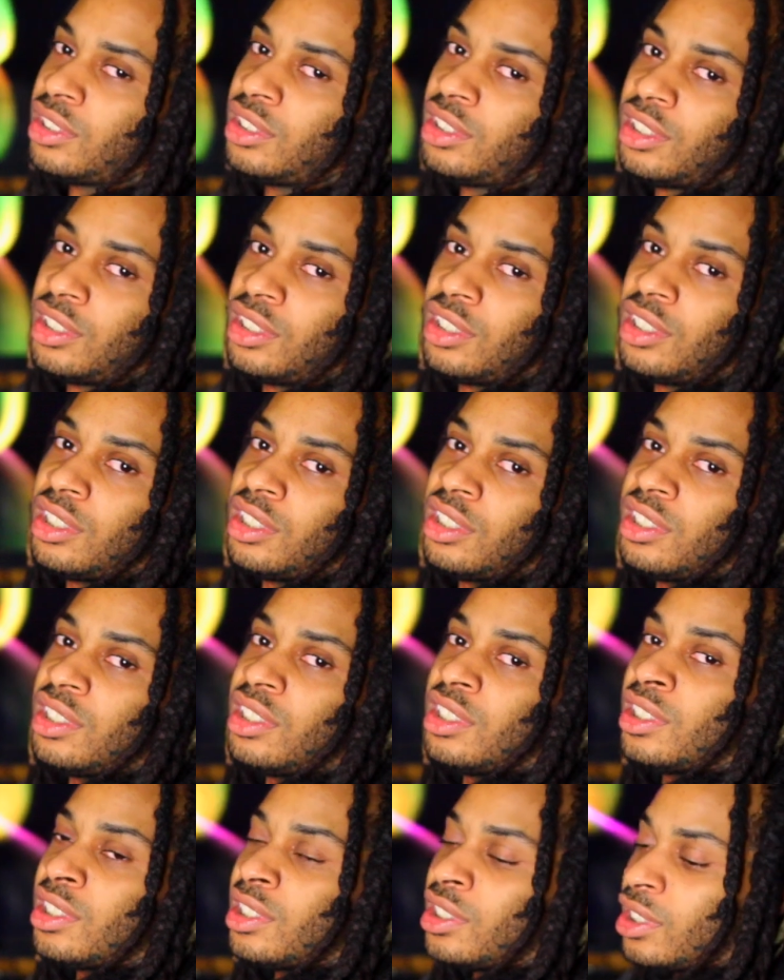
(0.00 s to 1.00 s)
Mm.
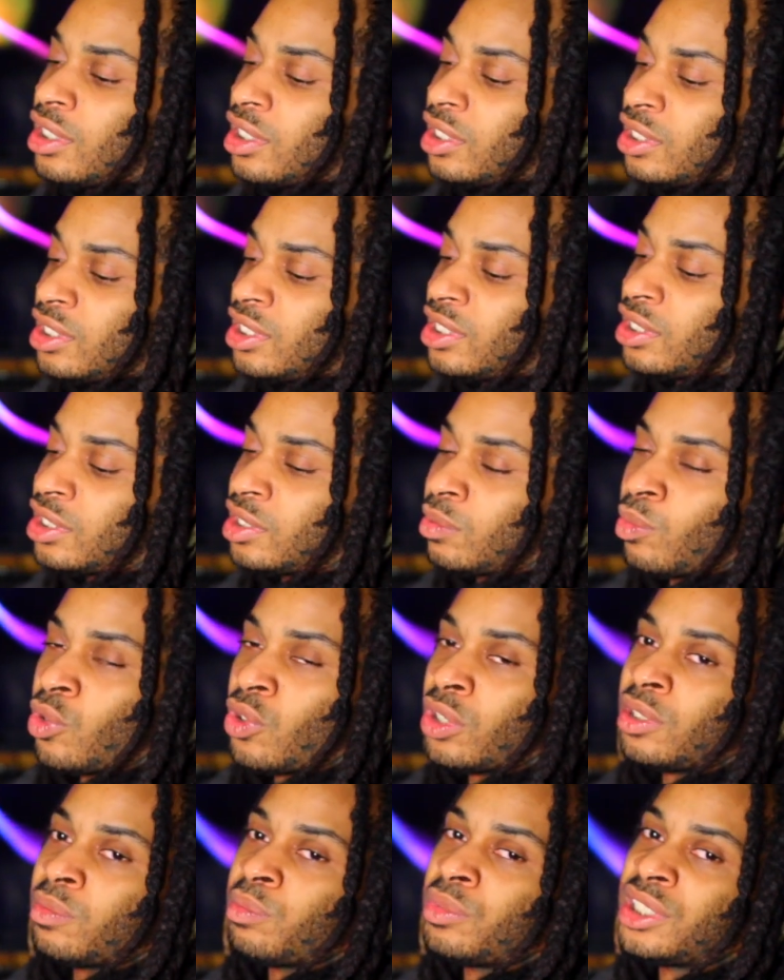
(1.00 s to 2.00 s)
Cause there's some
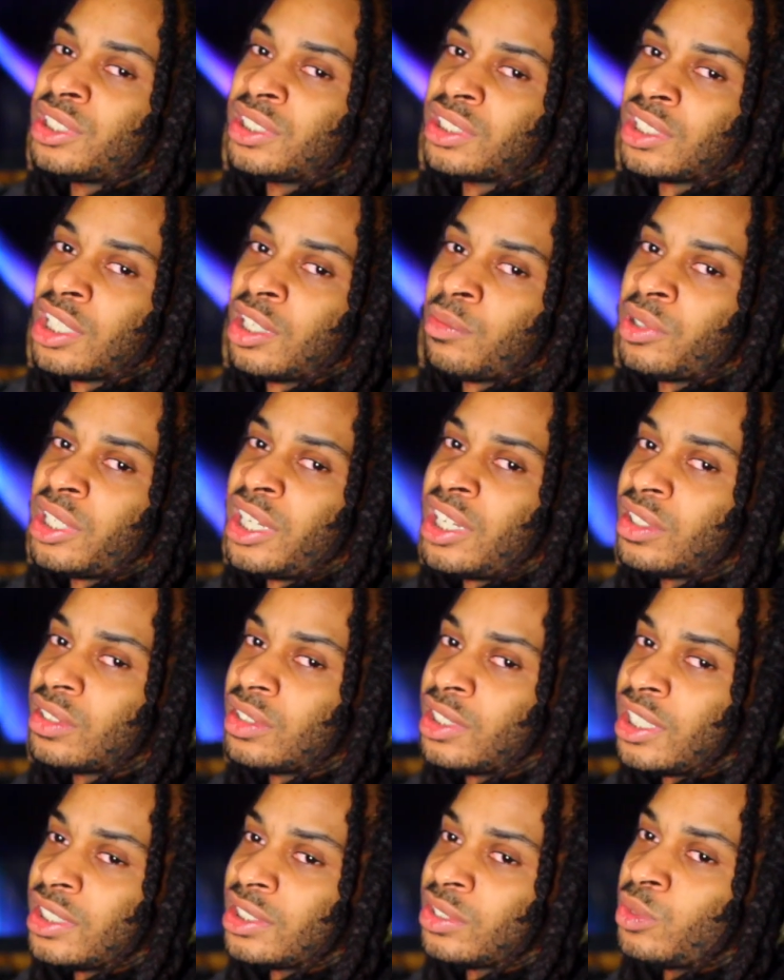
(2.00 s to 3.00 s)
more of them bitches coming
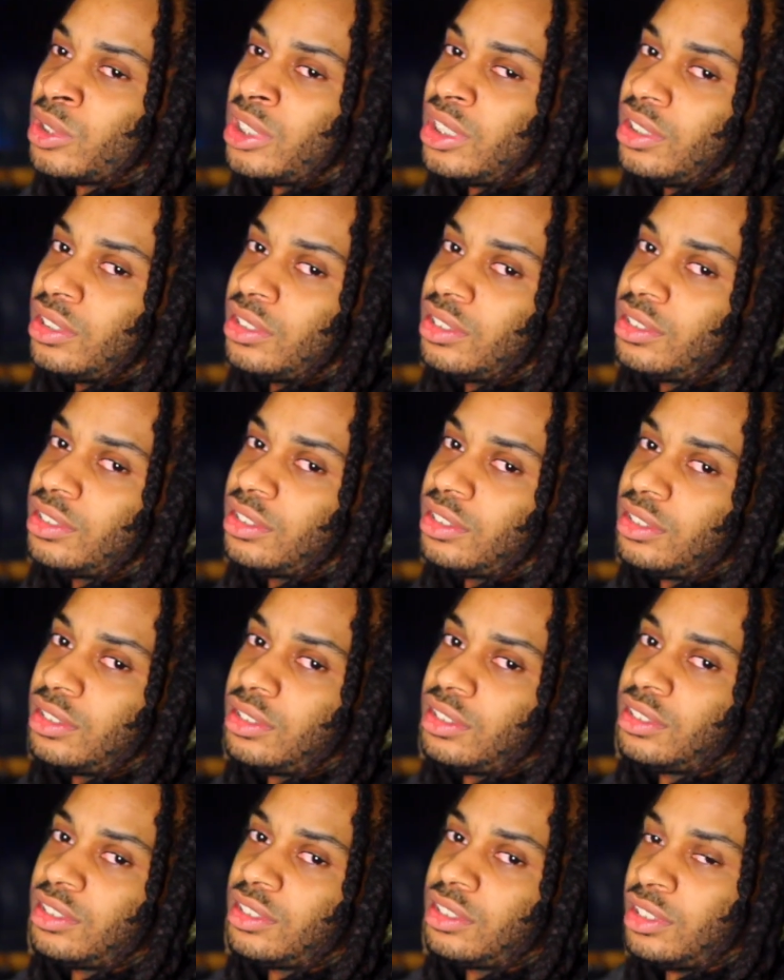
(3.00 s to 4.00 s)
out next week. I
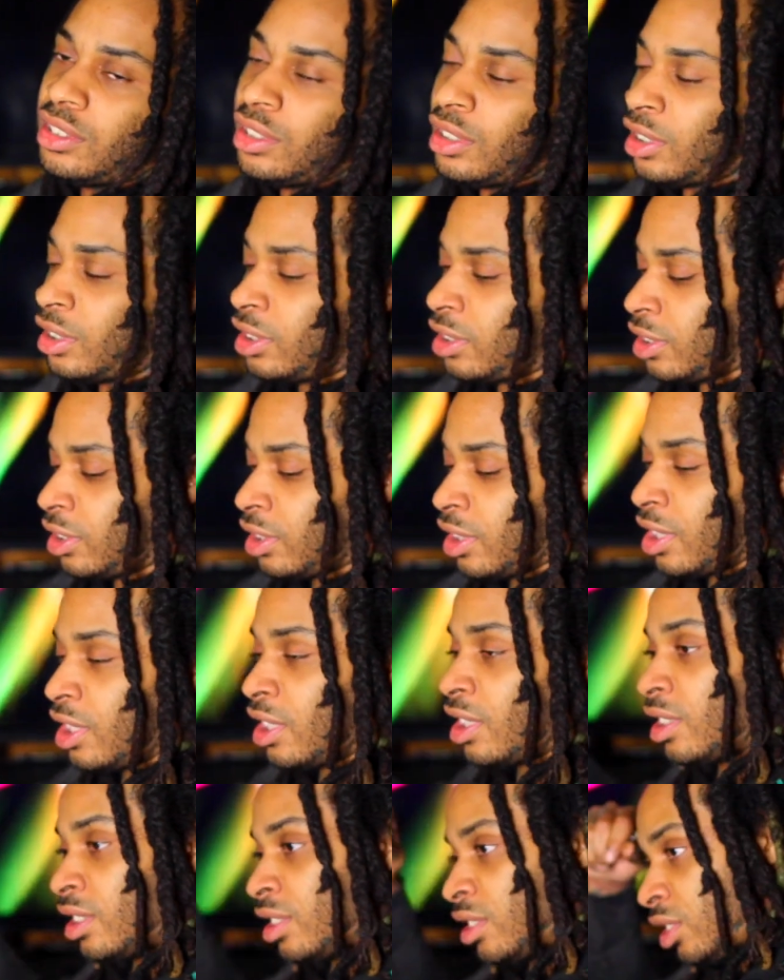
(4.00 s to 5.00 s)
hate that. That's why I don't
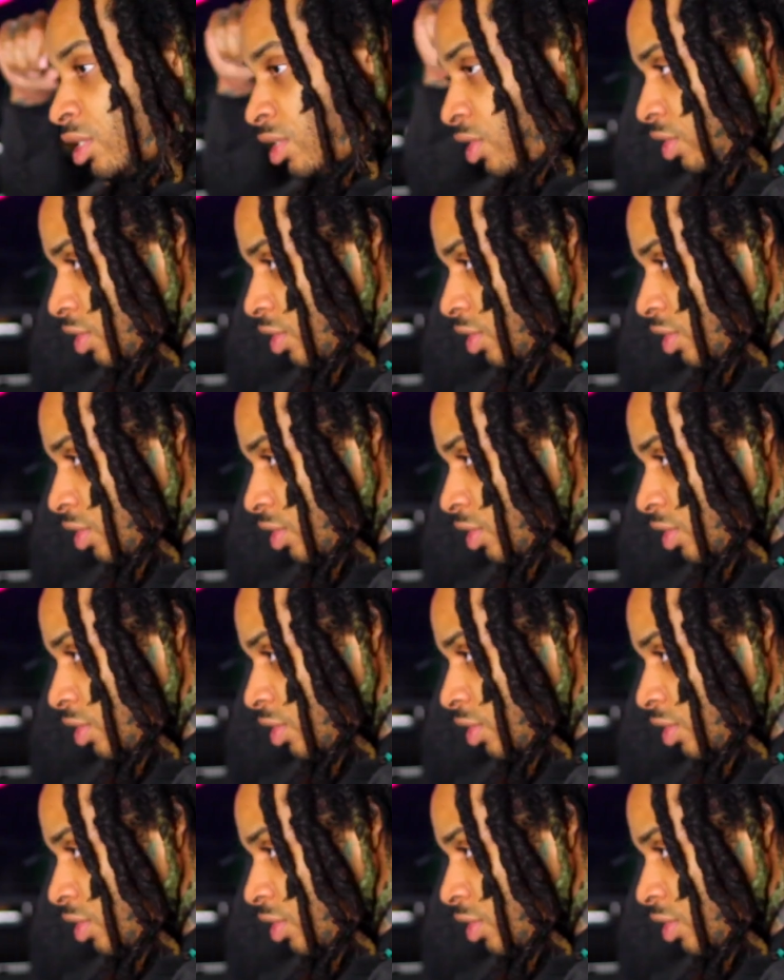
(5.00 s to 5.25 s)
rock, mics.